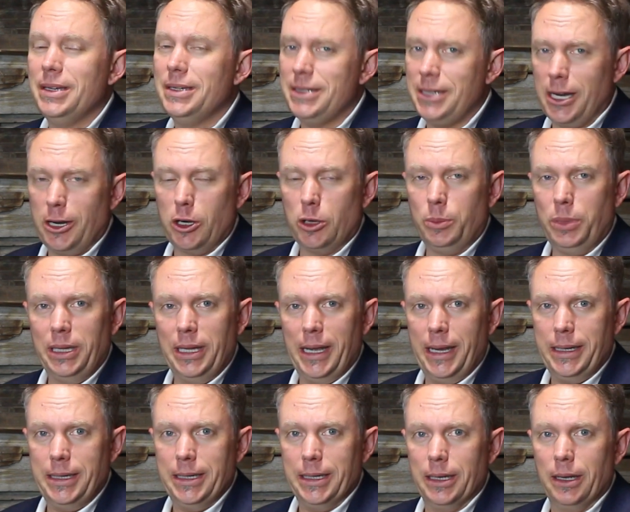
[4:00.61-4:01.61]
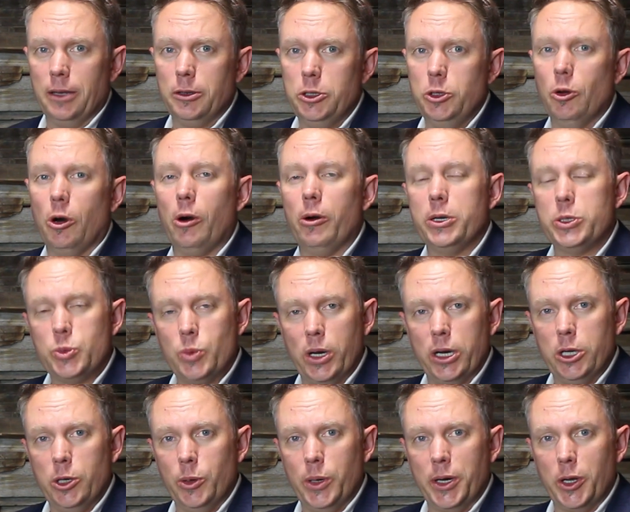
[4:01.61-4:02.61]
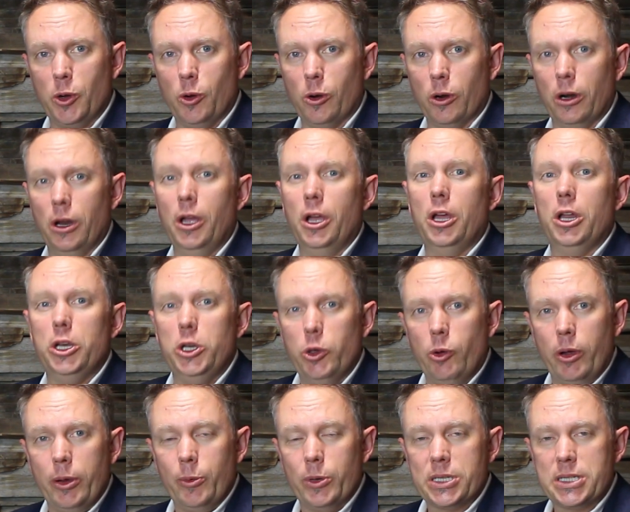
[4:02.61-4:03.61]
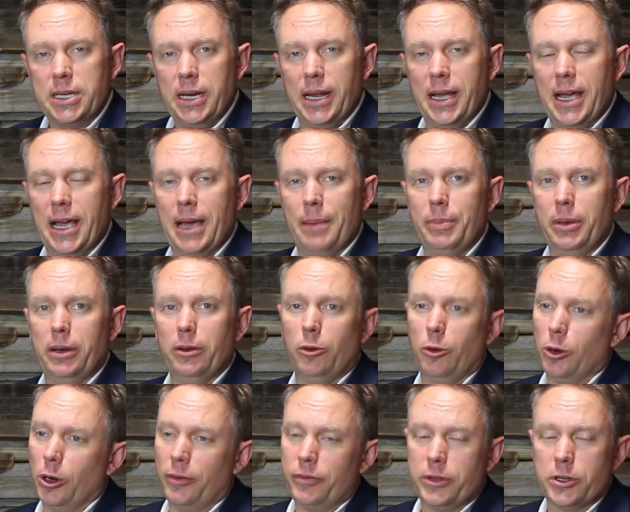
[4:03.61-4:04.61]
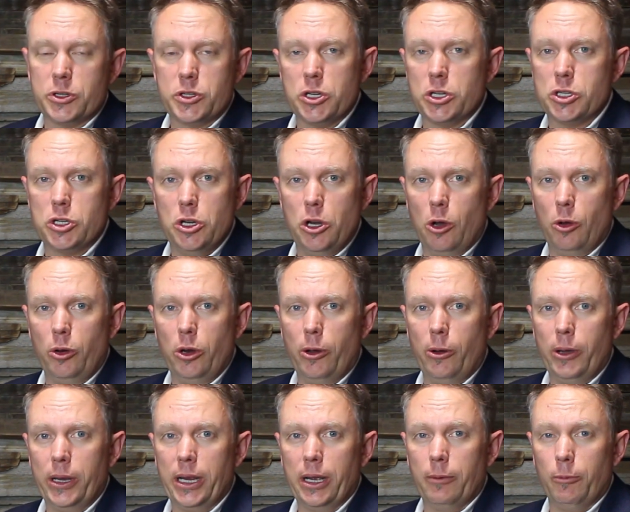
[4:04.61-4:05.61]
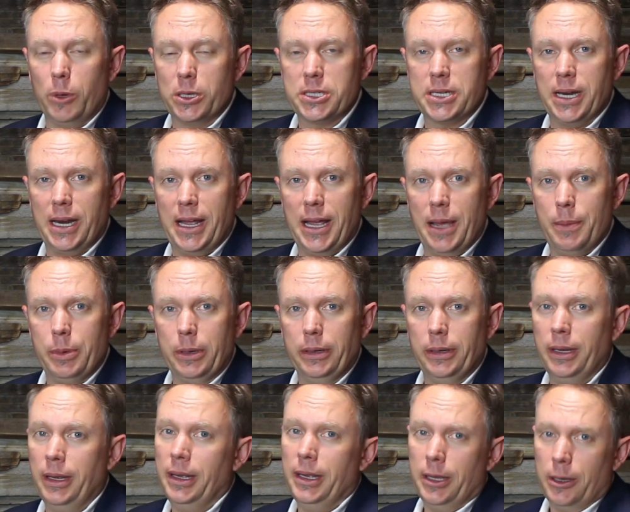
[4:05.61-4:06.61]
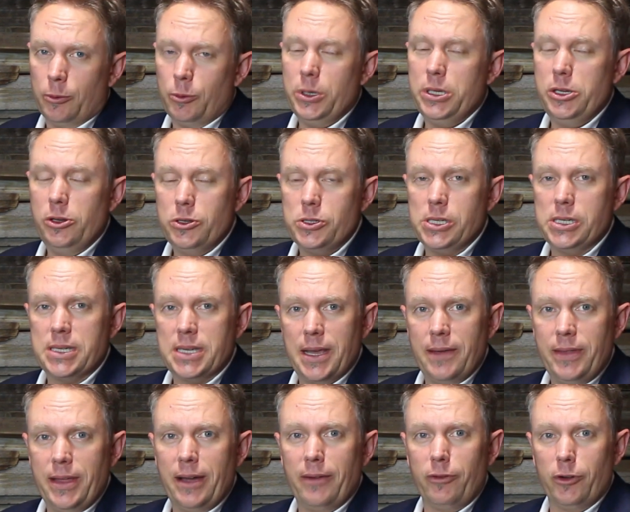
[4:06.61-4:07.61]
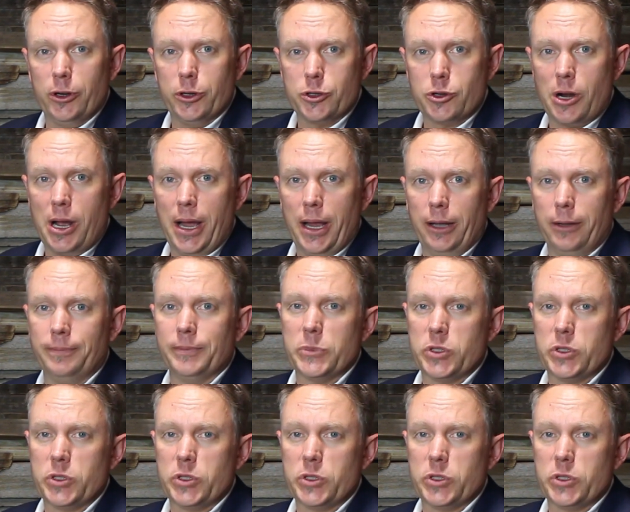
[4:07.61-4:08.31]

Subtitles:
Terrible idea. You always want to go into court knowing what's going to happen, or if there's just no knowing what's going to happen, we usually save that for a trial.